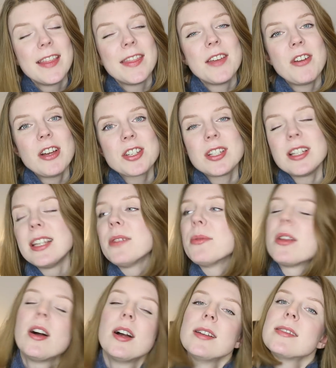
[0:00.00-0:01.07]
They've actually,
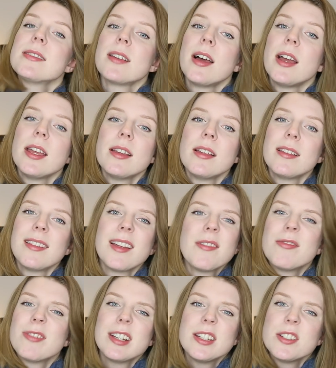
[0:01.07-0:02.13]
with hindsight, they're
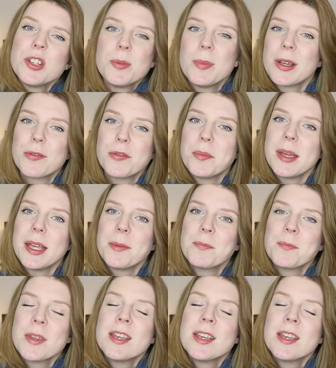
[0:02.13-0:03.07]
really too big for me.